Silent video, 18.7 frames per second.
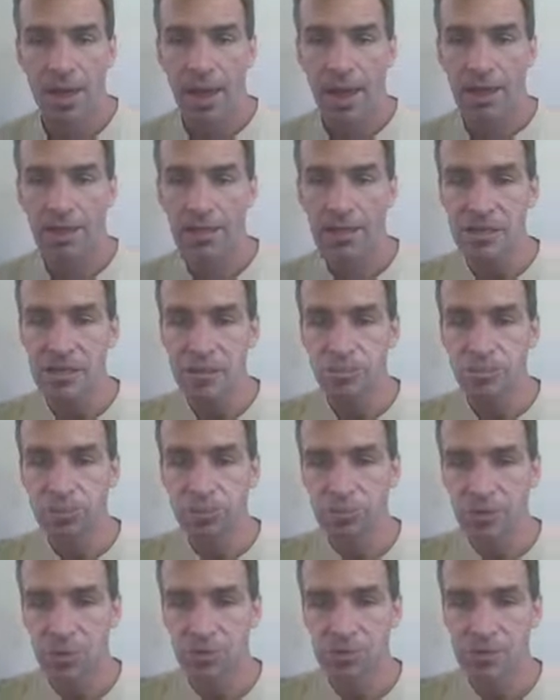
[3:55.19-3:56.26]
And these
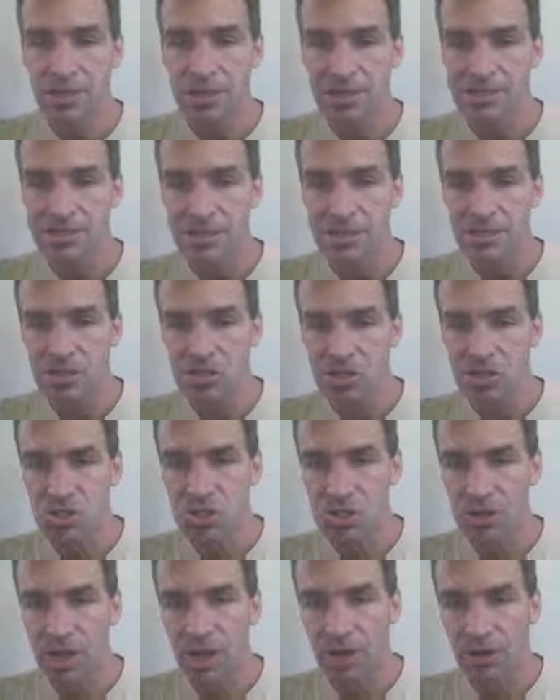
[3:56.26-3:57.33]
proteins, these
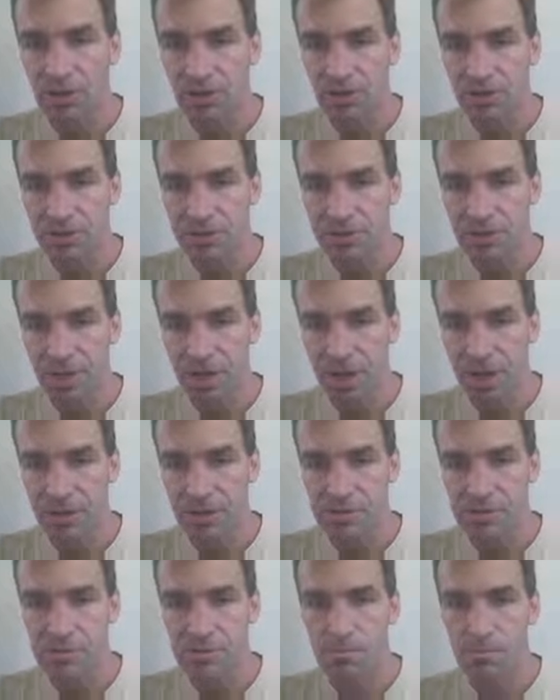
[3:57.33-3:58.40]
channels, and
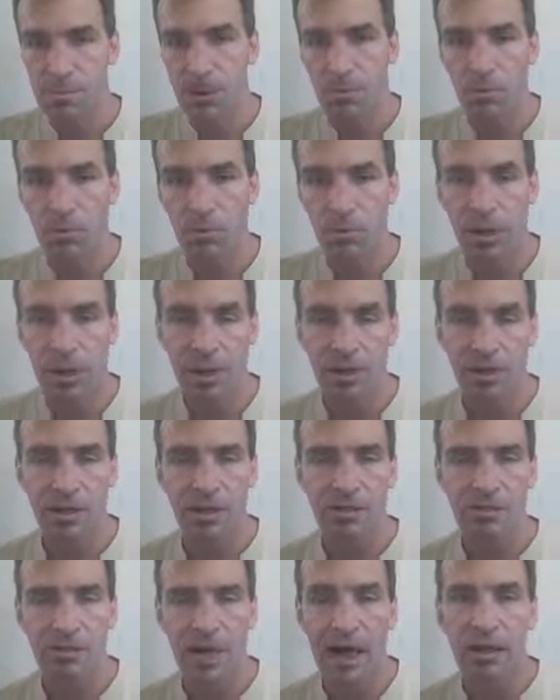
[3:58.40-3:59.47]
this membrane
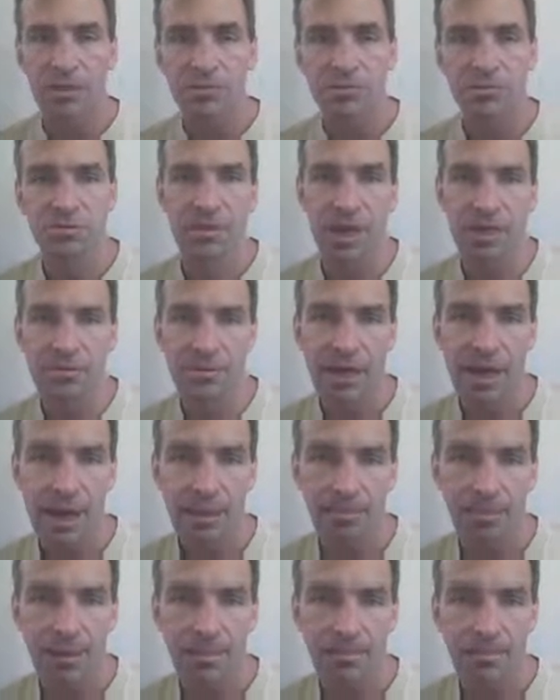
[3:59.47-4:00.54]
allows for that to
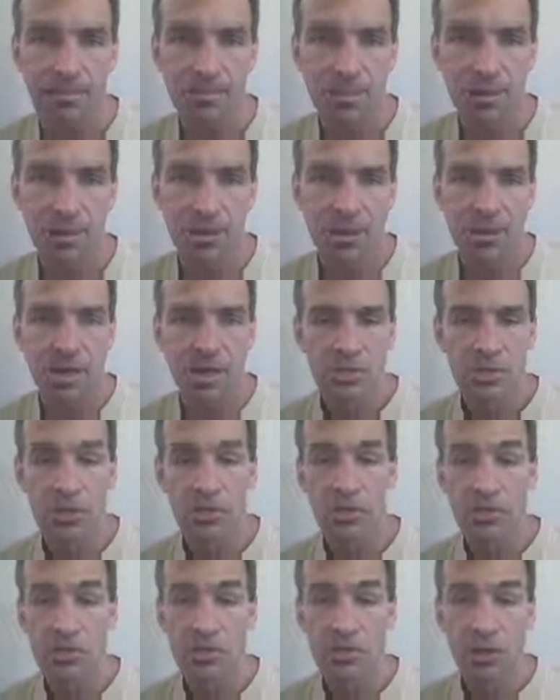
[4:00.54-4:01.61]
happen. So
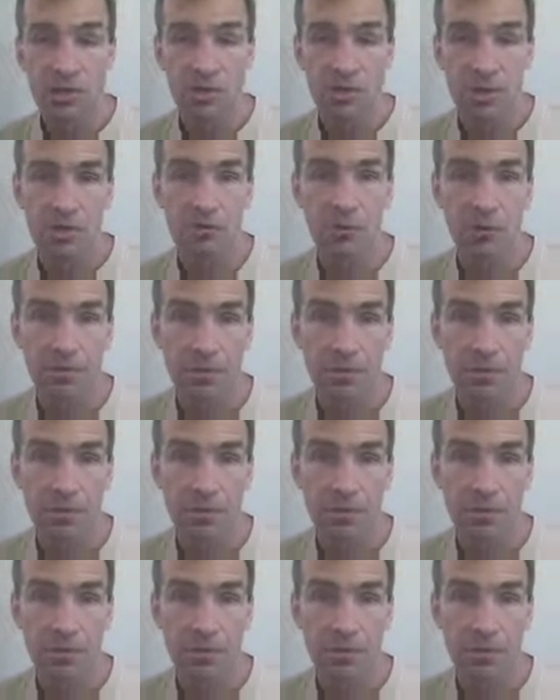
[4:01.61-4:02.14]
there's certain things, for